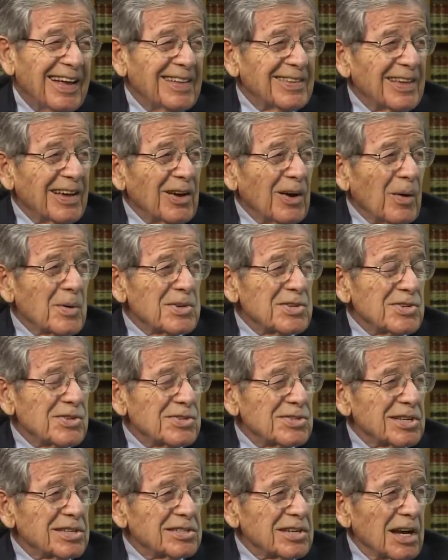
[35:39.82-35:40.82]
They always
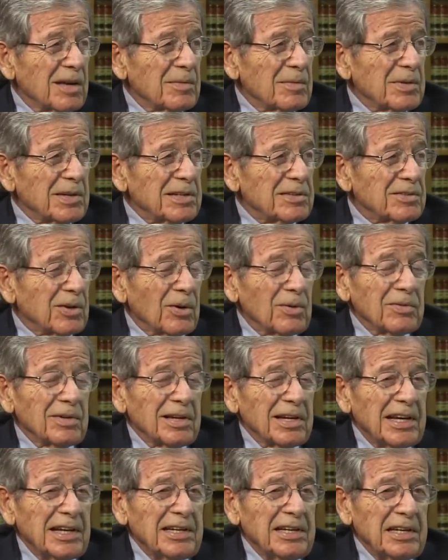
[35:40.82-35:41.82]
used to tell me, "Don't
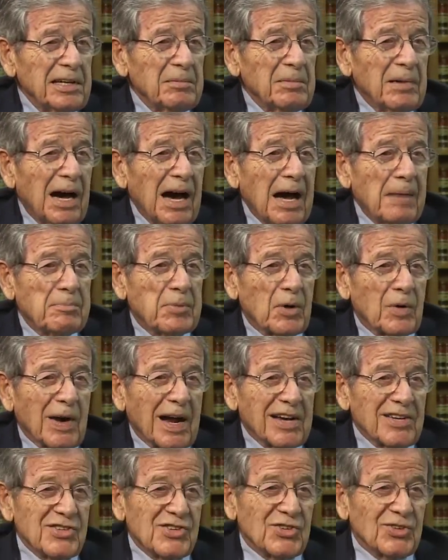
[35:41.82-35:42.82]
let him
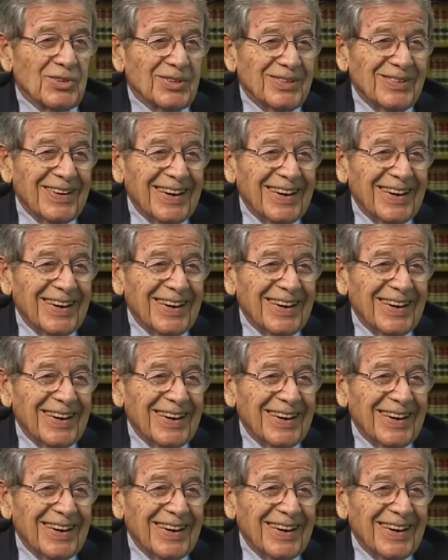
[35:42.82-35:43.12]
hopperize you."